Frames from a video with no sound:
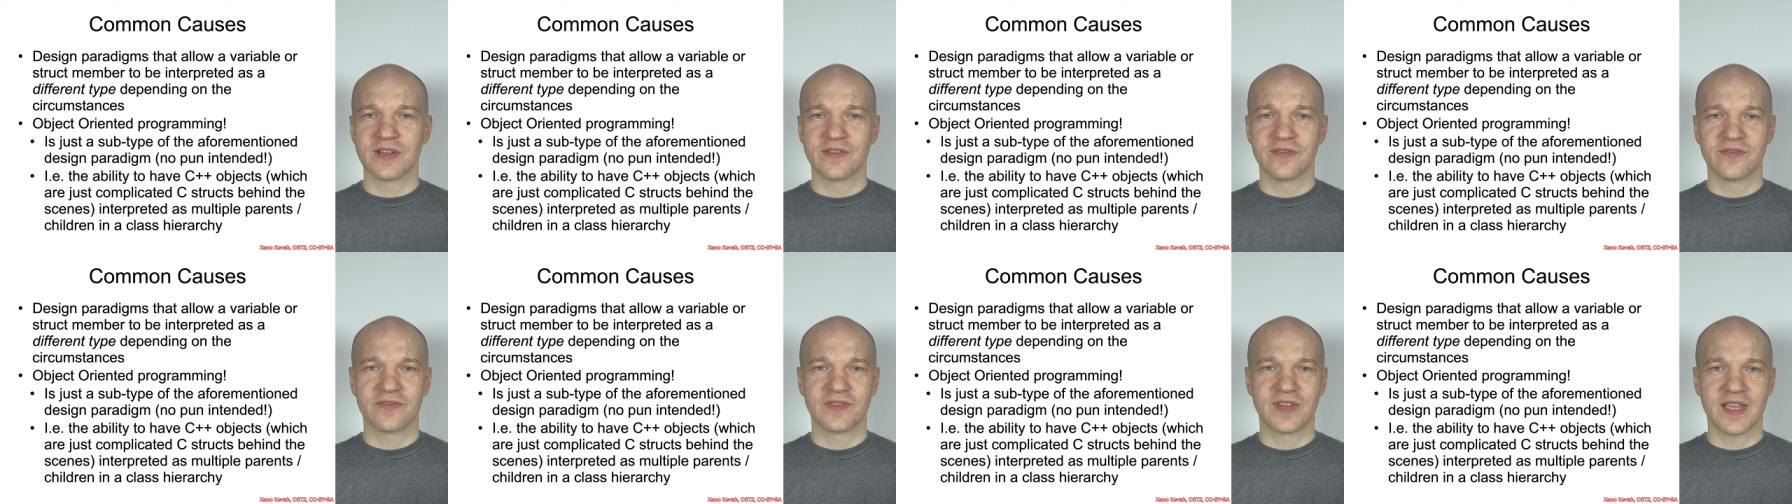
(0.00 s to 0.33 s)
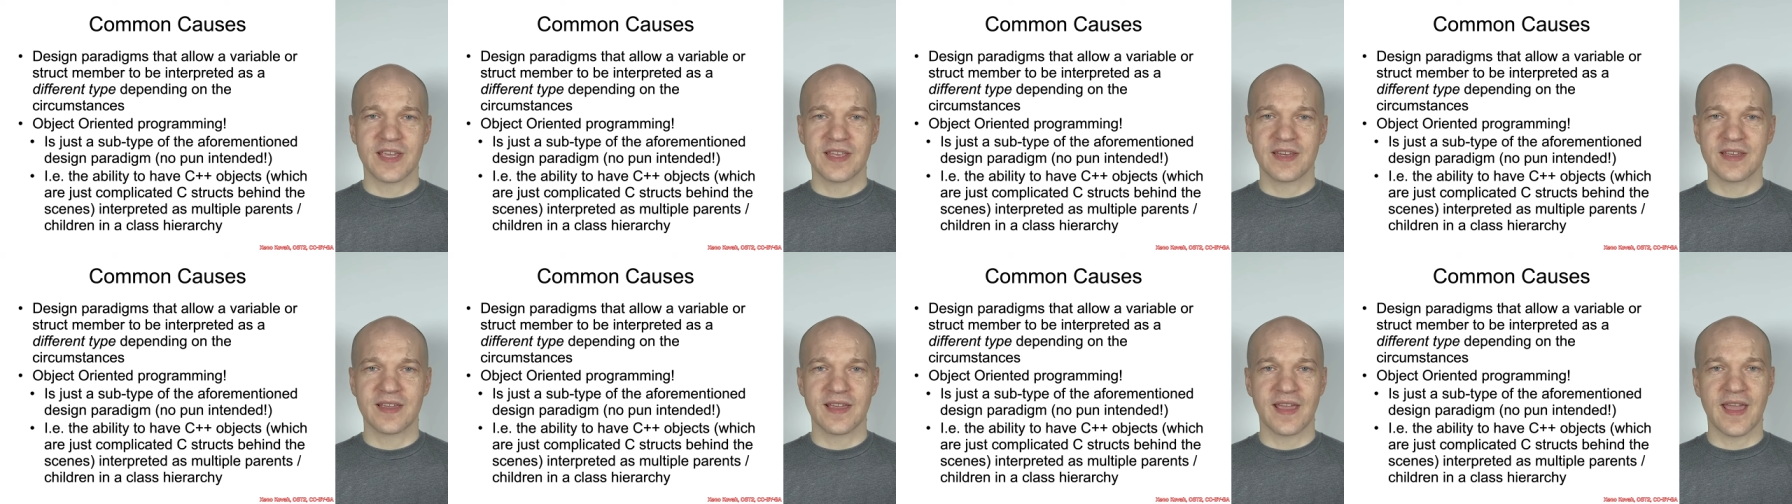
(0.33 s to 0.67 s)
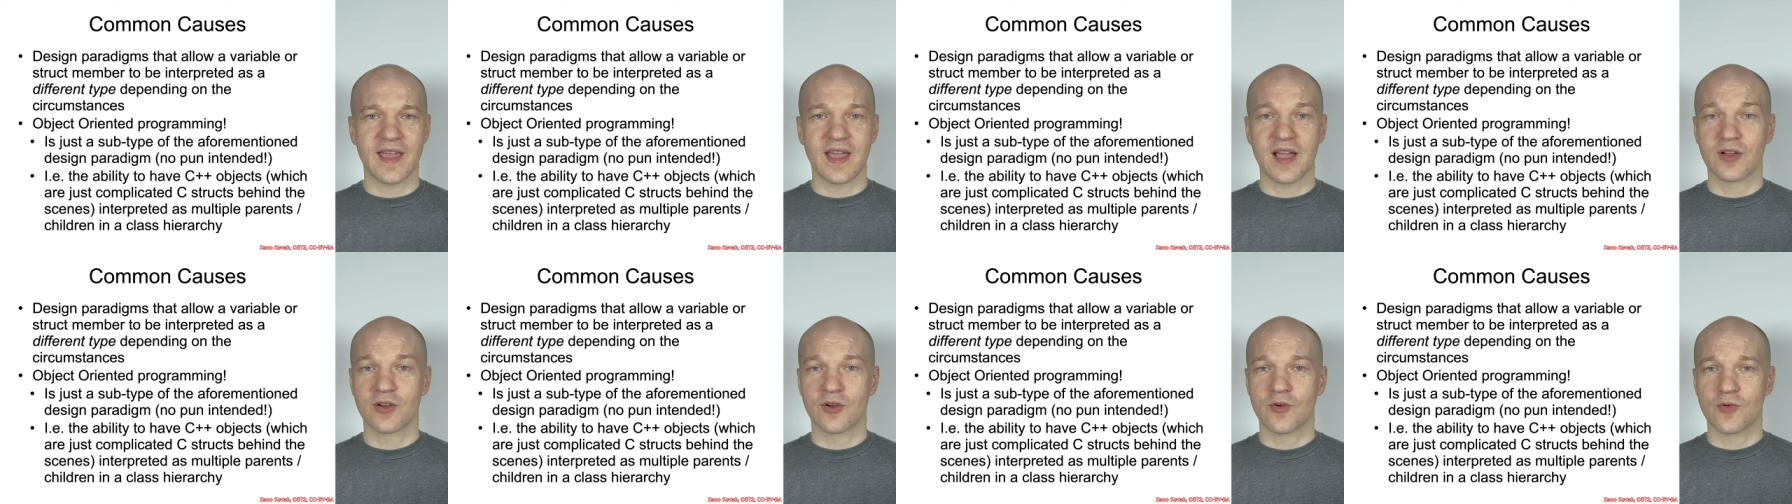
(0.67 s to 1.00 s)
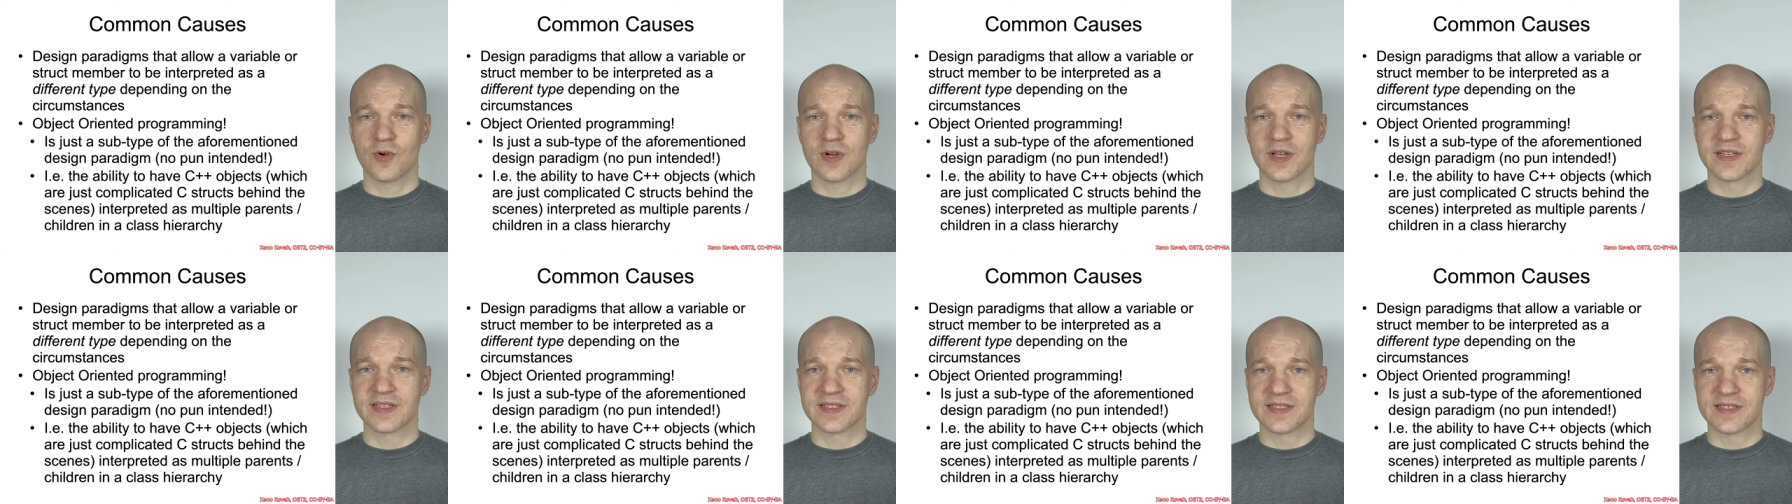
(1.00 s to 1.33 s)
of data
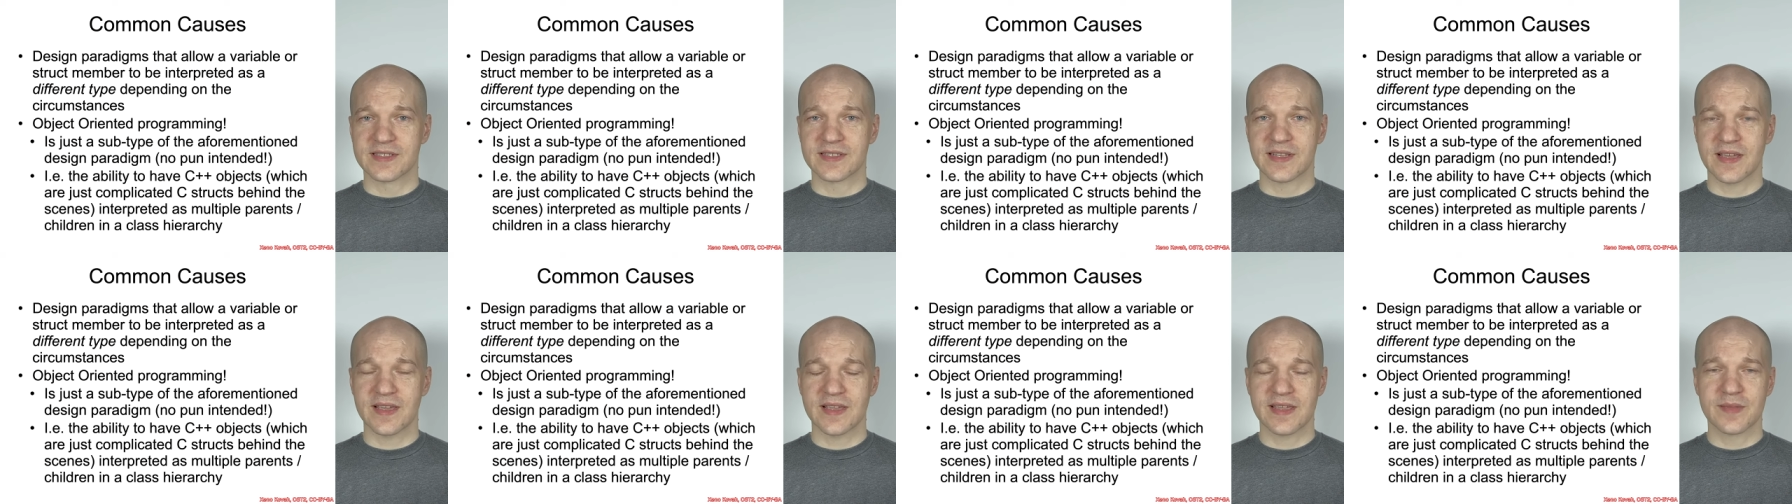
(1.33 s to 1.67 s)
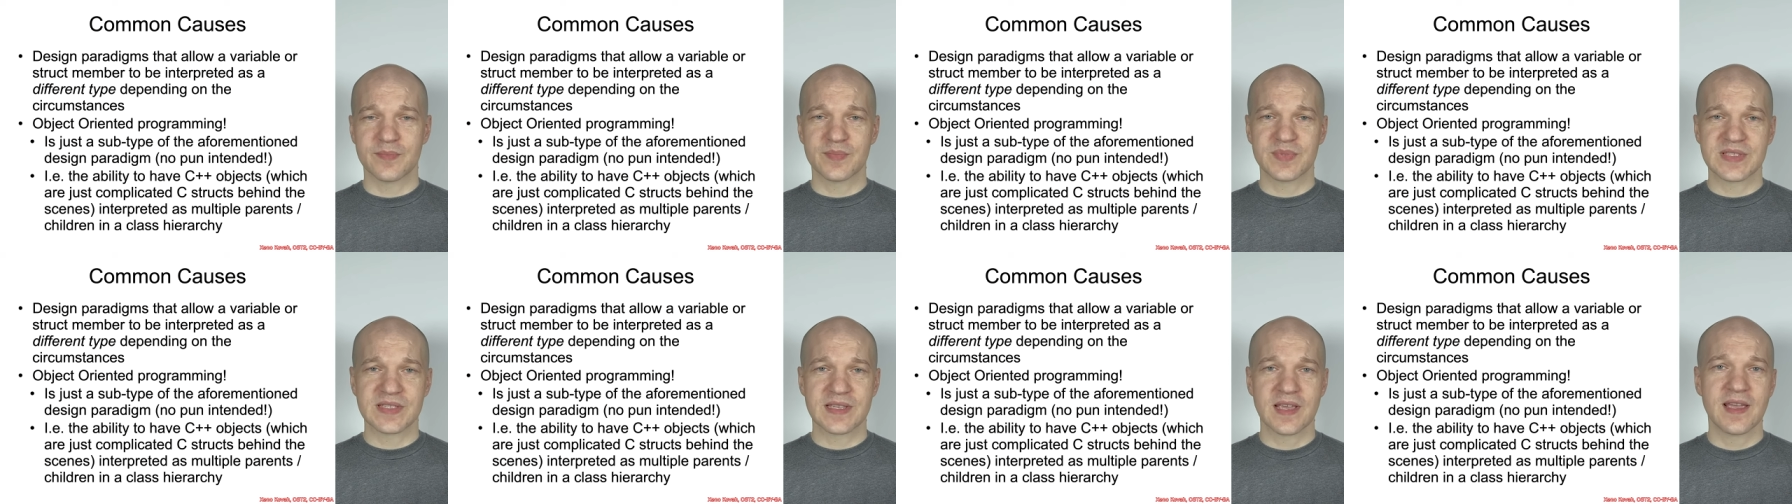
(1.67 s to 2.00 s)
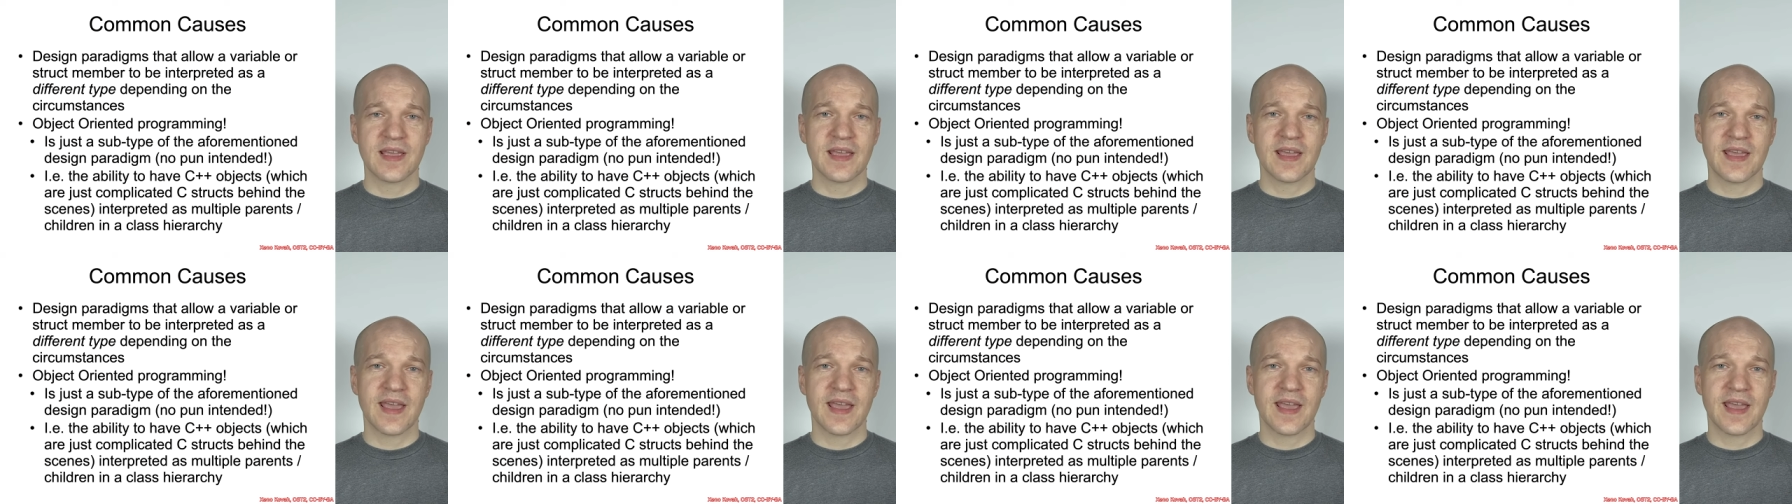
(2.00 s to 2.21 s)
according to types